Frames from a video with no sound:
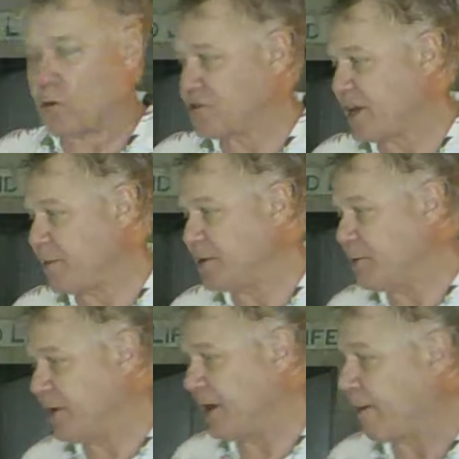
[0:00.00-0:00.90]
came into
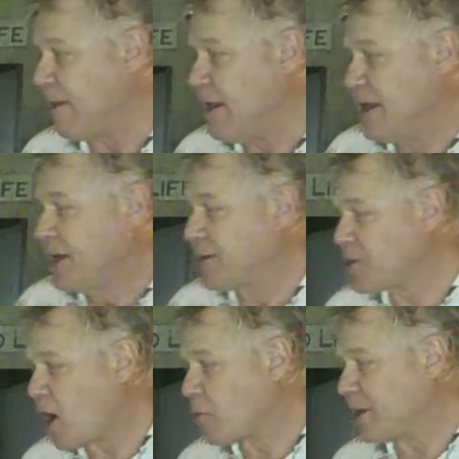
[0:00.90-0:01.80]
being. It's
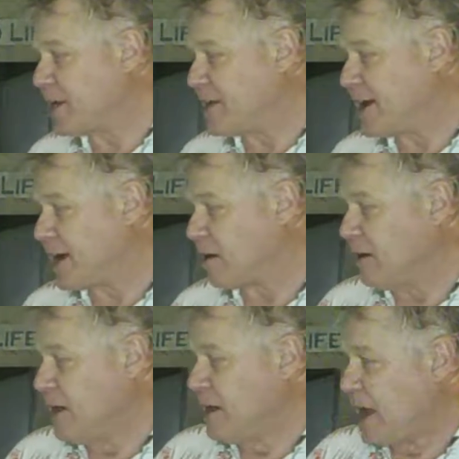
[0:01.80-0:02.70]
already there
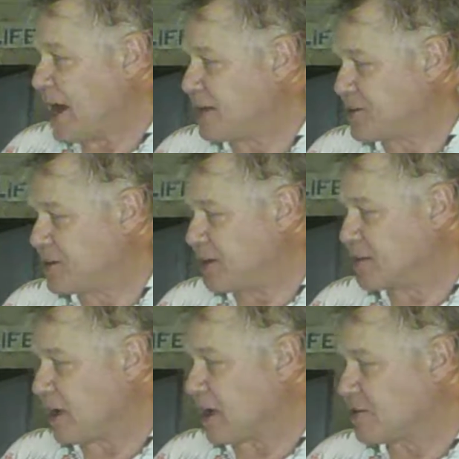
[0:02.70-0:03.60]
as
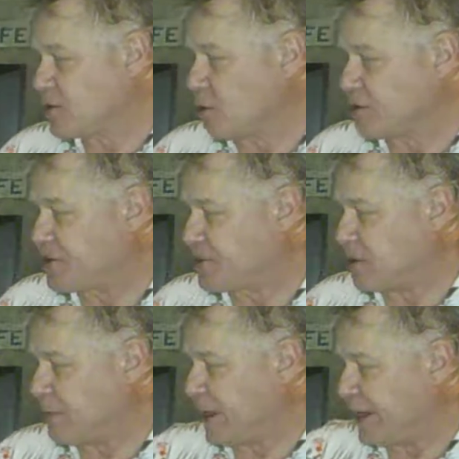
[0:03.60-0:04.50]
our solar
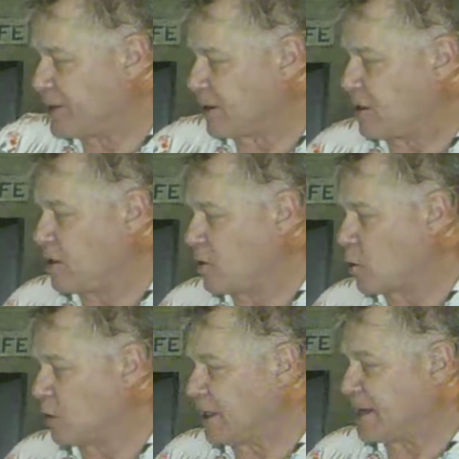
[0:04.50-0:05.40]
system began to
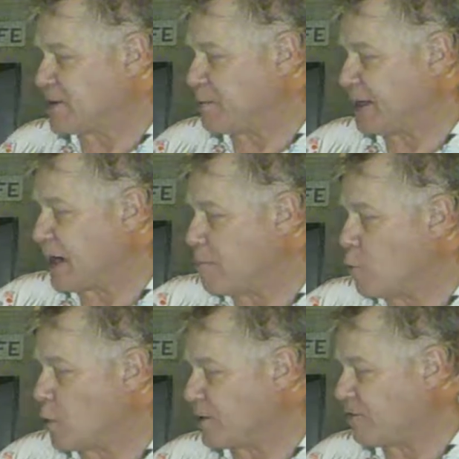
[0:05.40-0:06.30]
coalesce and become
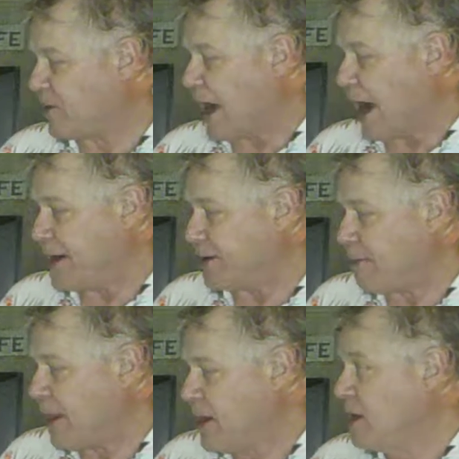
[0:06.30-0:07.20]
more defined.
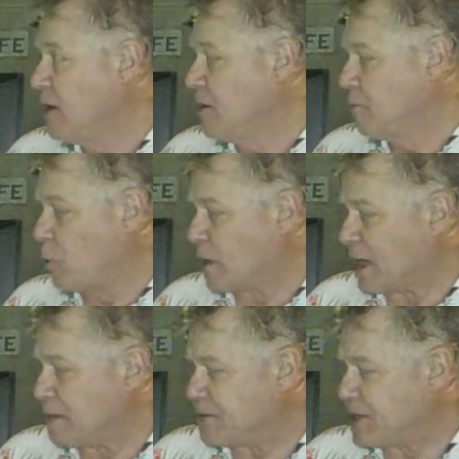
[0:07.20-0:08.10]
But what
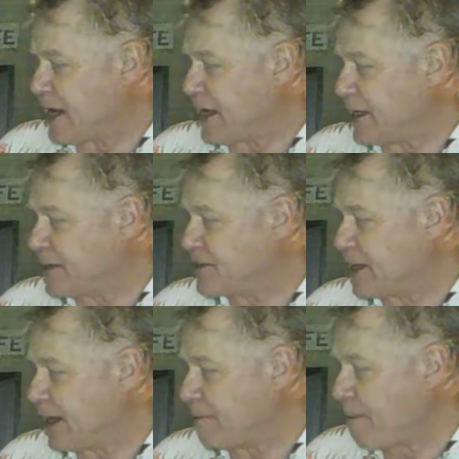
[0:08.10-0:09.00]
I'm saying is
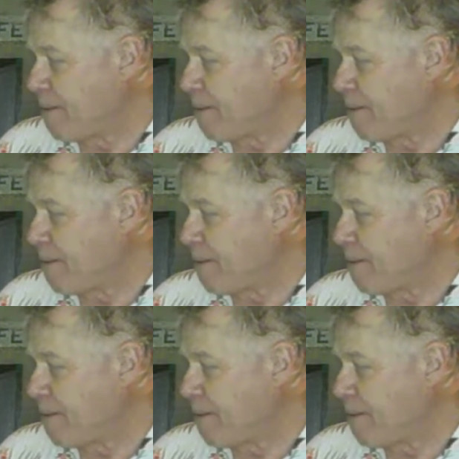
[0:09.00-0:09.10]
that